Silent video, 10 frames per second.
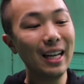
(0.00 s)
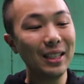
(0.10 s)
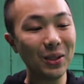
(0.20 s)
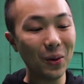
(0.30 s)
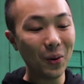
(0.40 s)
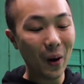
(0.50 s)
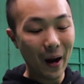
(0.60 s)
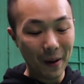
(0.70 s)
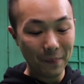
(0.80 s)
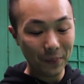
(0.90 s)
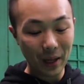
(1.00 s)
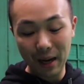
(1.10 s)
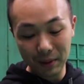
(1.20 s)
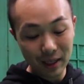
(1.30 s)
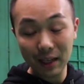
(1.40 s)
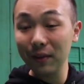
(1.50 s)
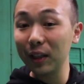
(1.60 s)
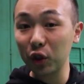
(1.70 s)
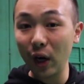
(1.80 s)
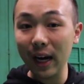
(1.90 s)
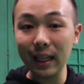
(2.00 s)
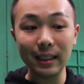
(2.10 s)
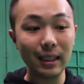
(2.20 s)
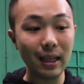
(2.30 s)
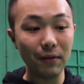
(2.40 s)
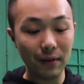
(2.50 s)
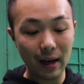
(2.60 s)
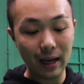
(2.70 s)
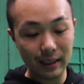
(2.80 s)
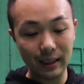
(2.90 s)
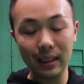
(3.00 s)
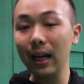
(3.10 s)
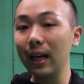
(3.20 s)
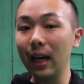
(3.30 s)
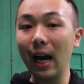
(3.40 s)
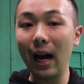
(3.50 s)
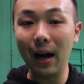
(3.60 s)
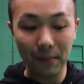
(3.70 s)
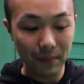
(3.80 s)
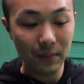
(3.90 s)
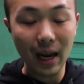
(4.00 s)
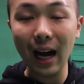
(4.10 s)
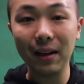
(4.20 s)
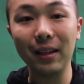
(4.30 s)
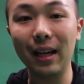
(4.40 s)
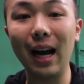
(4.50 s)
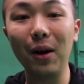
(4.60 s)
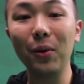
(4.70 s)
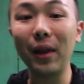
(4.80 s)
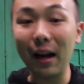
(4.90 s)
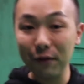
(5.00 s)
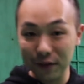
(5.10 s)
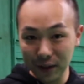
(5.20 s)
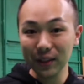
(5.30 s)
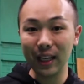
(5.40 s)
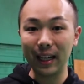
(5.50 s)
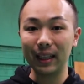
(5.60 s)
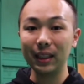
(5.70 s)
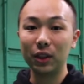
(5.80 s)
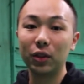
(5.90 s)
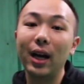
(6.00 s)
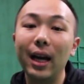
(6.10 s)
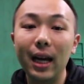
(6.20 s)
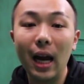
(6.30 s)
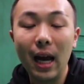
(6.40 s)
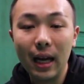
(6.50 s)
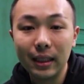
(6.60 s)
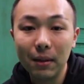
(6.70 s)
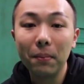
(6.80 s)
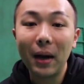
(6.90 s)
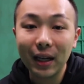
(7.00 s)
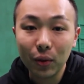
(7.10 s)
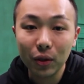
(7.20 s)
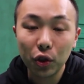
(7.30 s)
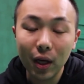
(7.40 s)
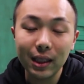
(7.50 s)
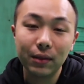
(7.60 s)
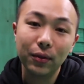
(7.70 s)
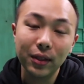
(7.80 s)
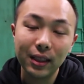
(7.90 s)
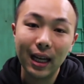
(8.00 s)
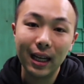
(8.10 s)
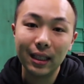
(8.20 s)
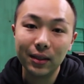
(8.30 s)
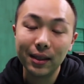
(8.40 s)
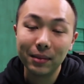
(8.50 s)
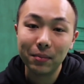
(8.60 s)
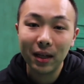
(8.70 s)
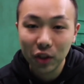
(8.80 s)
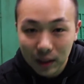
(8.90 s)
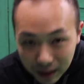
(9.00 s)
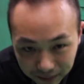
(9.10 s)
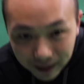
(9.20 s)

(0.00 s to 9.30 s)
So I'm gonna give it a try and see if it's how that feels like. Let's try some backcourt shots first and do some smashes.